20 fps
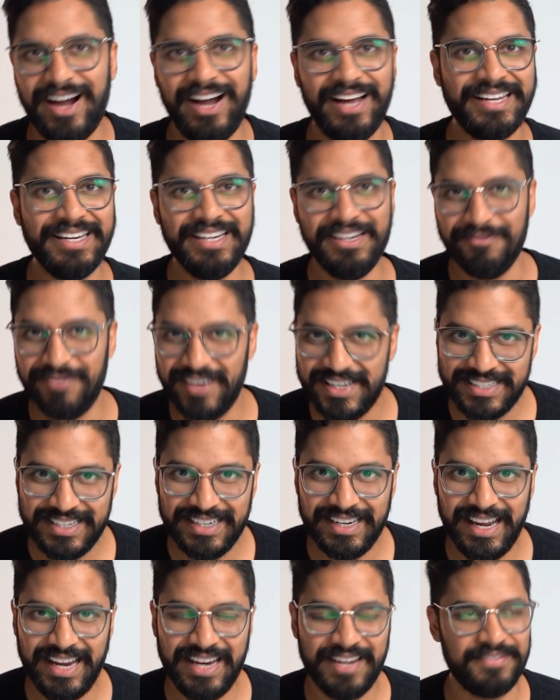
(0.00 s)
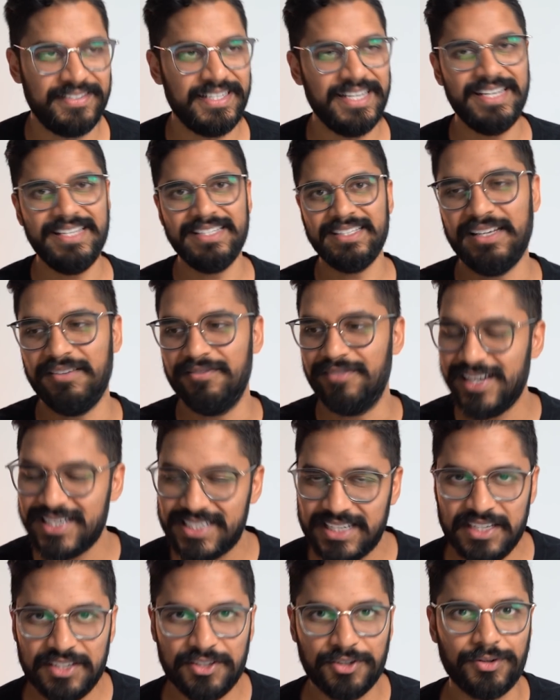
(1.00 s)
I can invest in NFTs,
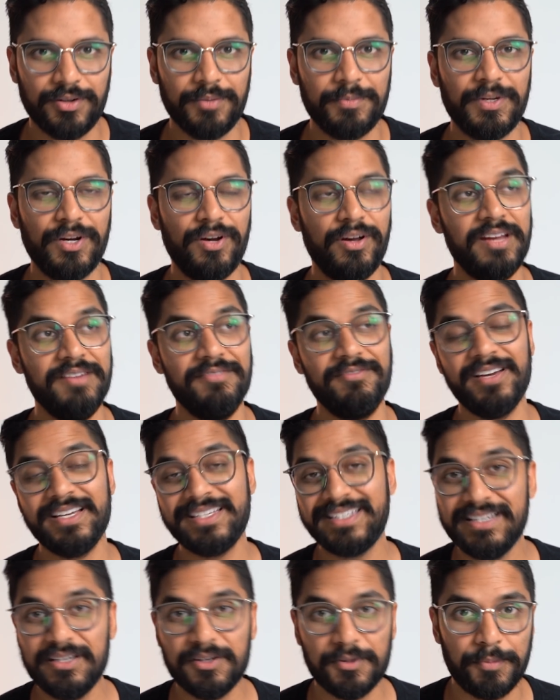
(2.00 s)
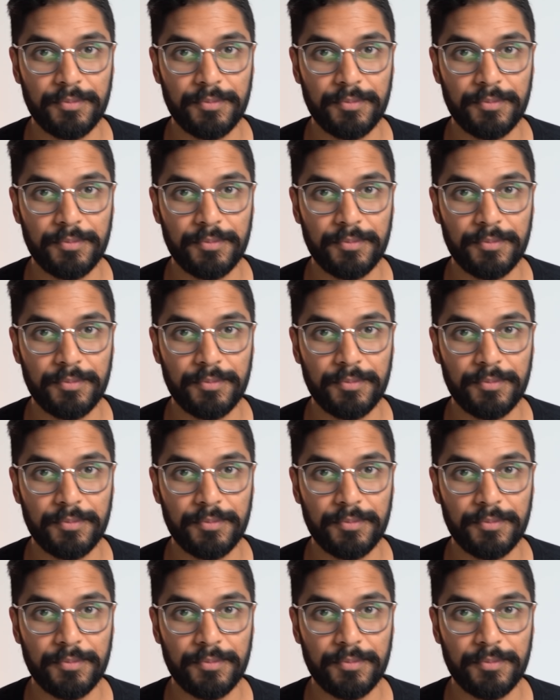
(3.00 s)
invest into crypto, invest into